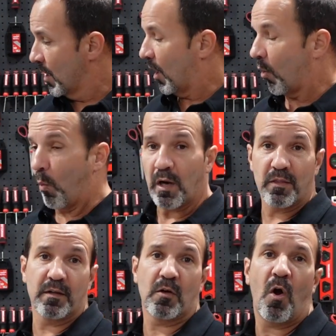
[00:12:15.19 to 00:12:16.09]
One of
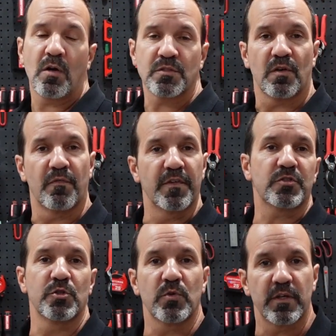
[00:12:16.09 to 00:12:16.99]
the cons of
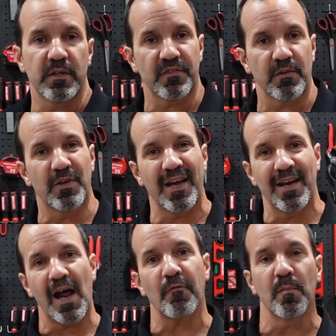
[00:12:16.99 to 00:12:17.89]
this unit is that you
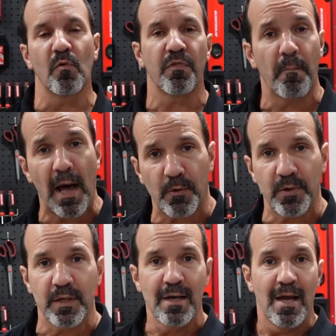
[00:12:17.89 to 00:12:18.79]
cannot remove the
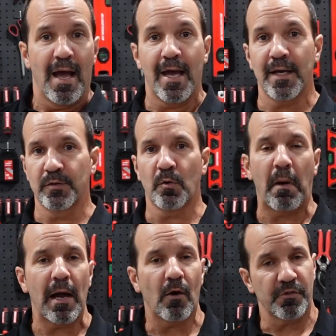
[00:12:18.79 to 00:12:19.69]
battery and
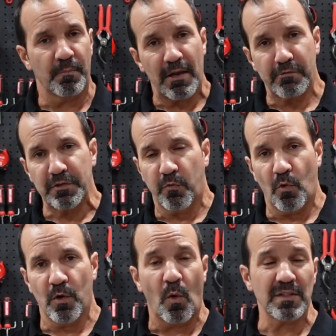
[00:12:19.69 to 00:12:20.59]
buy other batteries
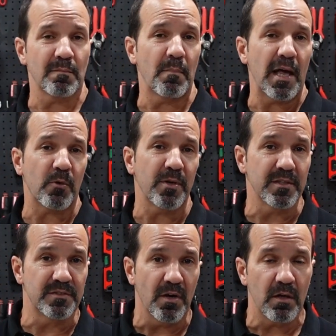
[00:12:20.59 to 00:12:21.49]
for it. Once the battery
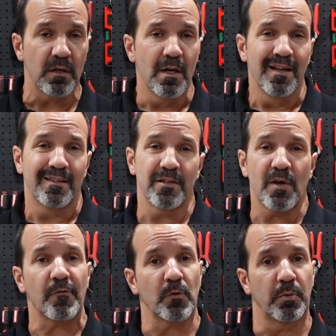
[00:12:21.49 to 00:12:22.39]
is done, then you
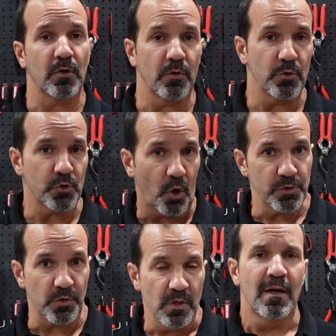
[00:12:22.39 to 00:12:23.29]
have to put it on your
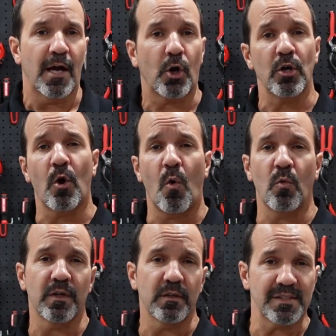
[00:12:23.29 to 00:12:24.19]
charger. I currently
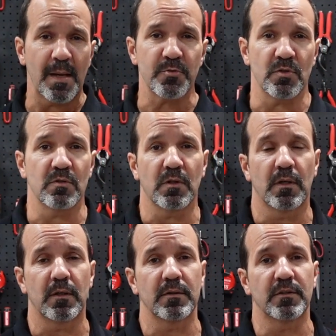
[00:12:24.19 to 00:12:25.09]
own the
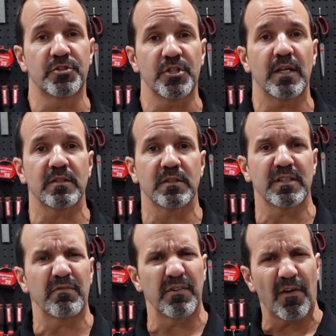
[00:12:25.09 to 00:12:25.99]
Samsung, the Jet
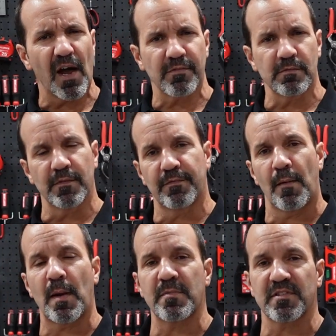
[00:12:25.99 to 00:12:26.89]
75, if
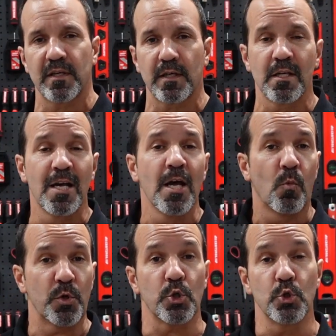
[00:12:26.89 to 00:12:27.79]
I'm not mistaken,
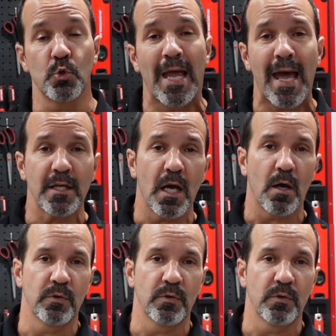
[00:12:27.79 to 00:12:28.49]
which you can,